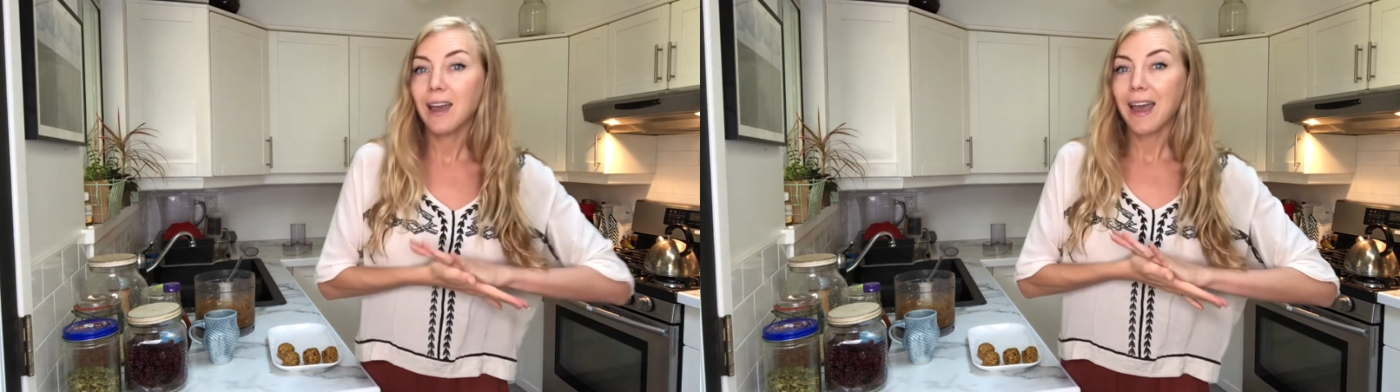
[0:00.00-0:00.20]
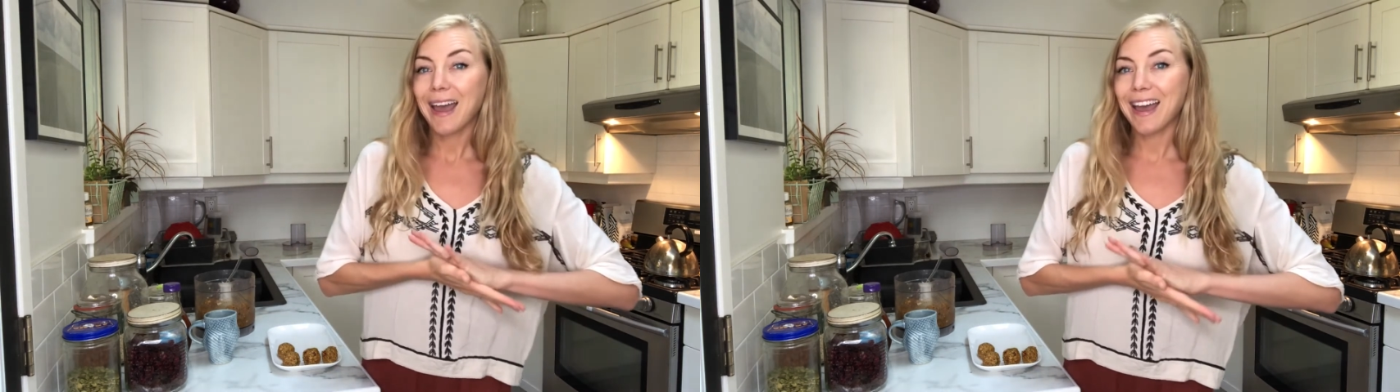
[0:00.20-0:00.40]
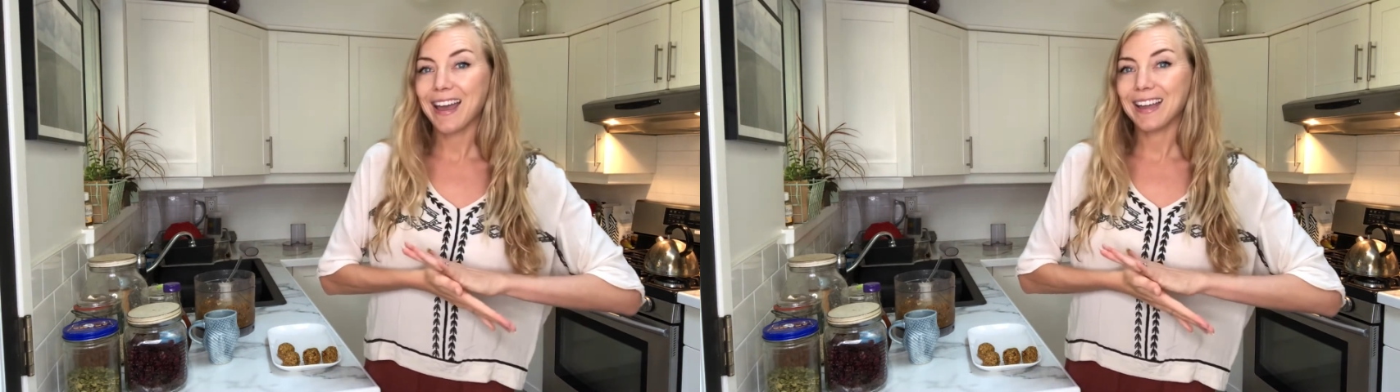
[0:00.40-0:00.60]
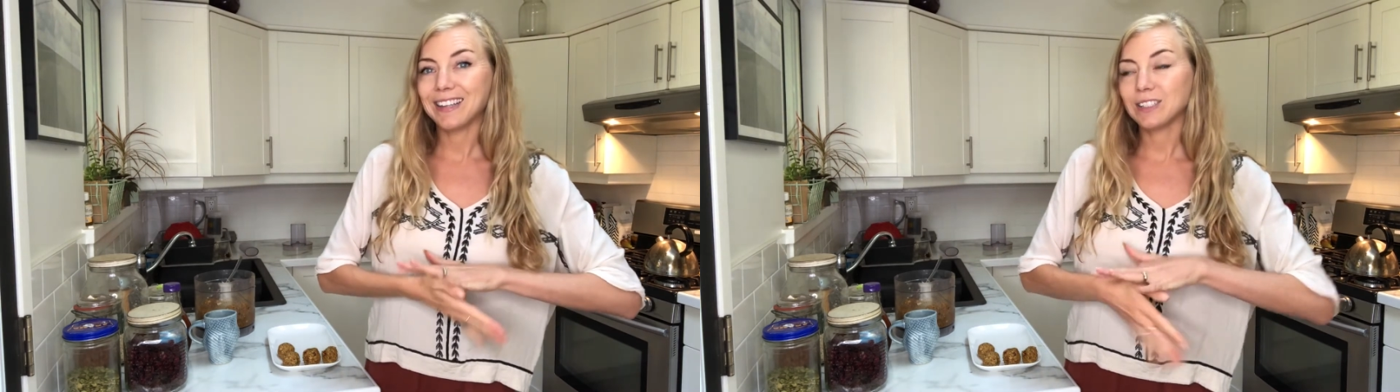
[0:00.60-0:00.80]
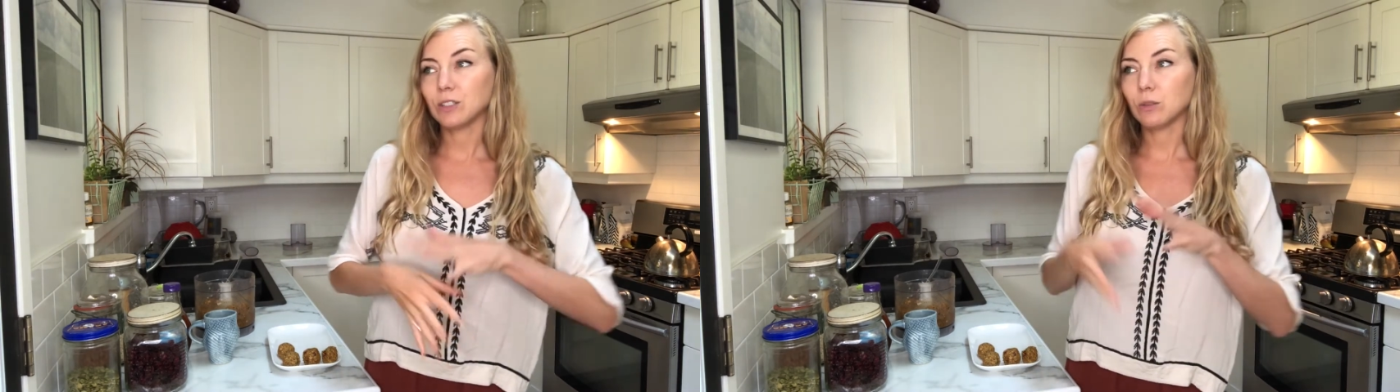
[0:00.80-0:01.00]

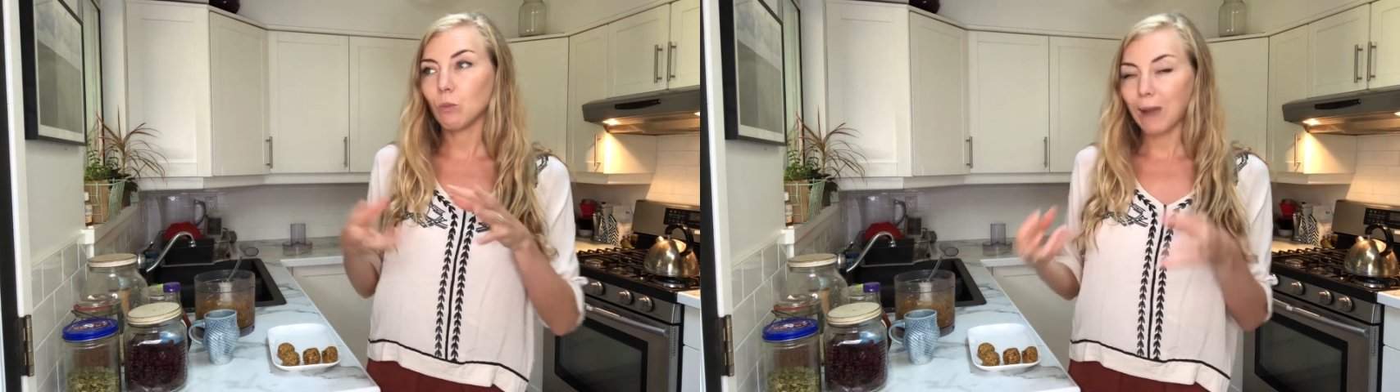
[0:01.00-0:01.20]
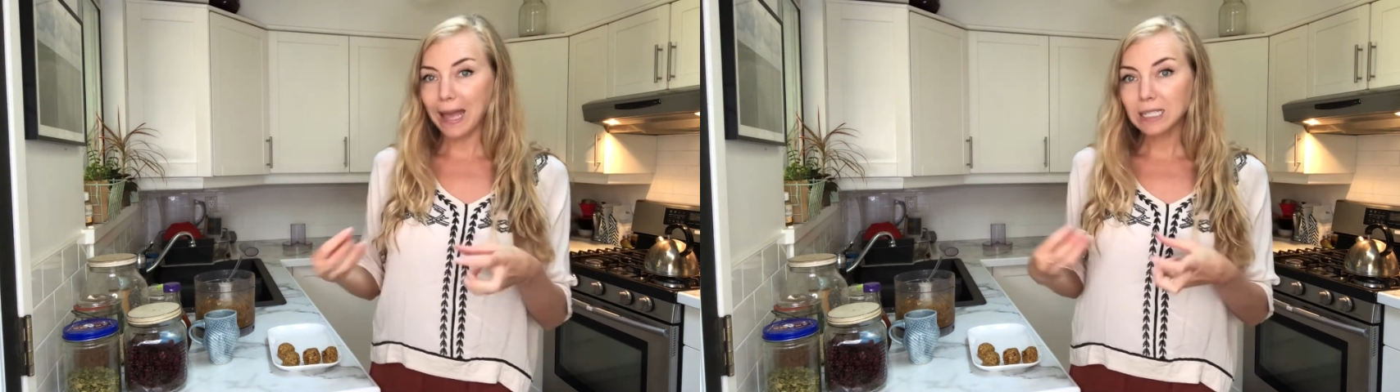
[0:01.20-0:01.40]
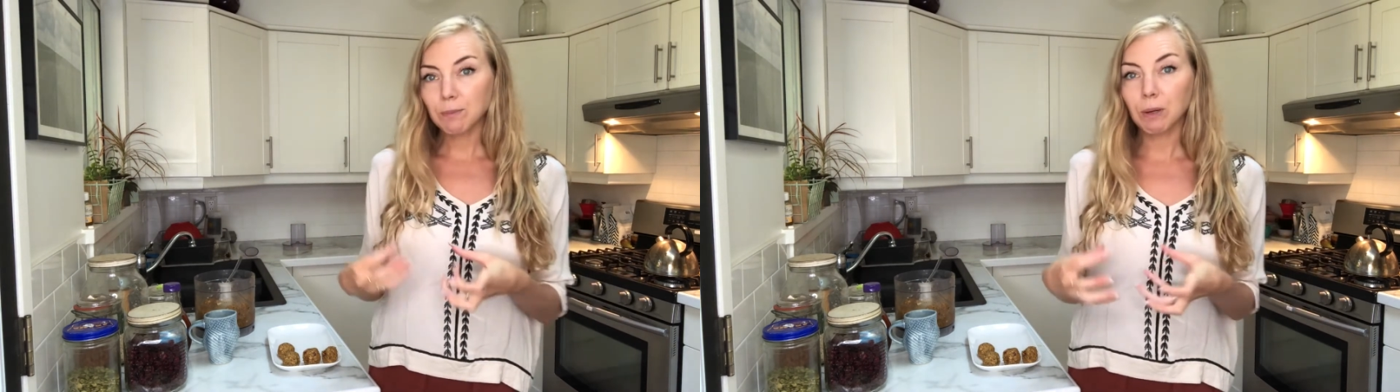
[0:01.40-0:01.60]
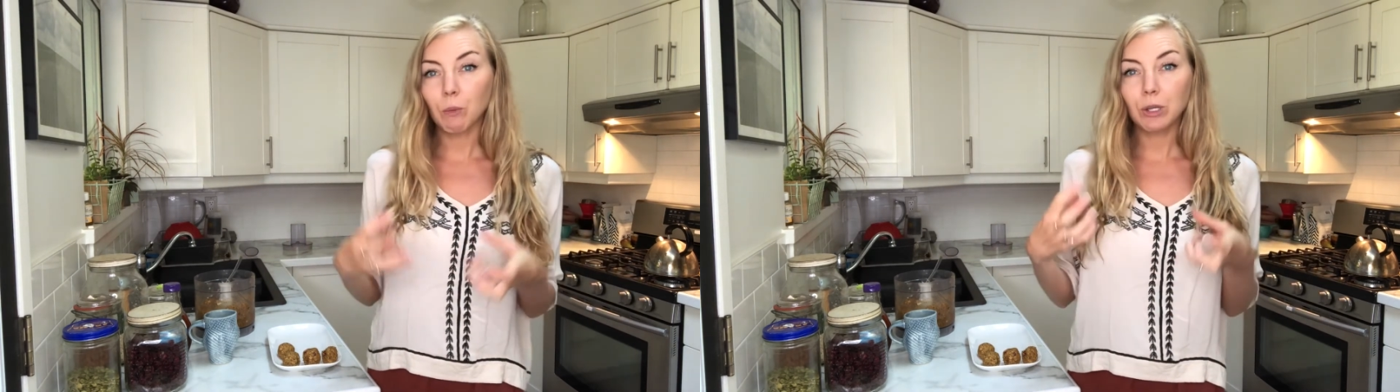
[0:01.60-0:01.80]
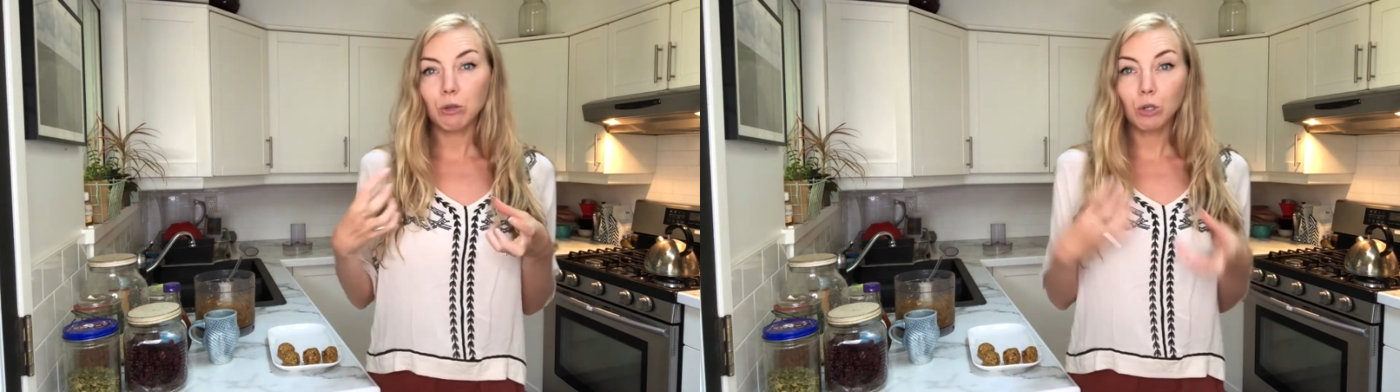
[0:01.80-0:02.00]
and wet, but
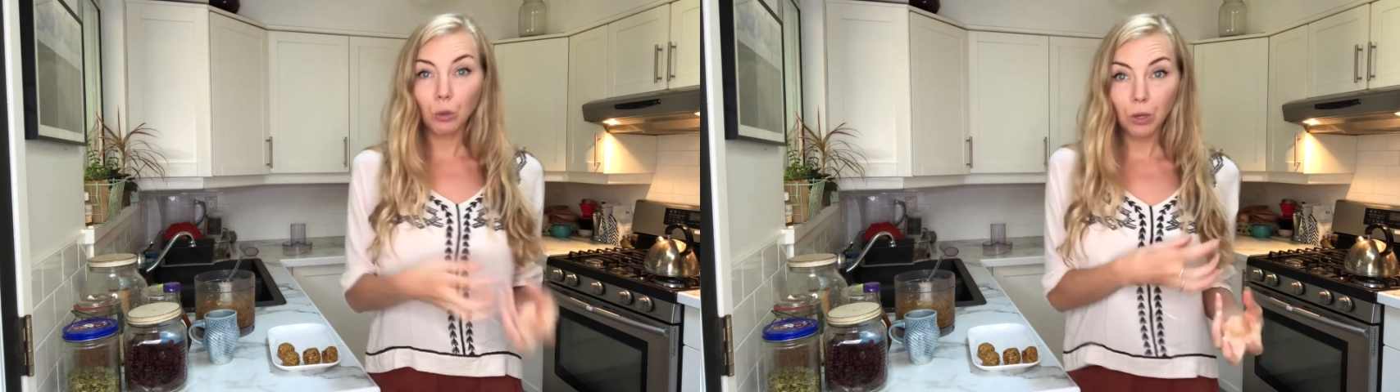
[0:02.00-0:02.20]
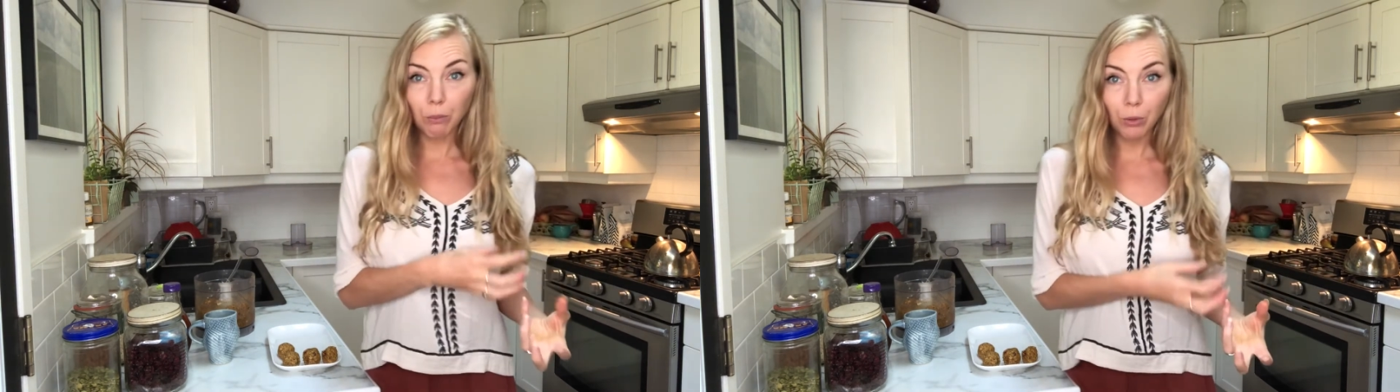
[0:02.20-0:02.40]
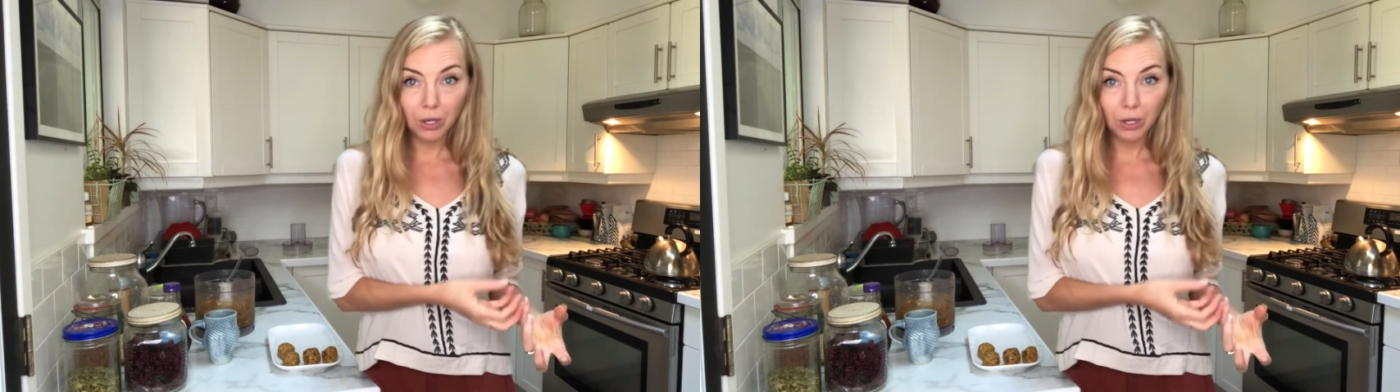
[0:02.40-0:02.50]
when you go to put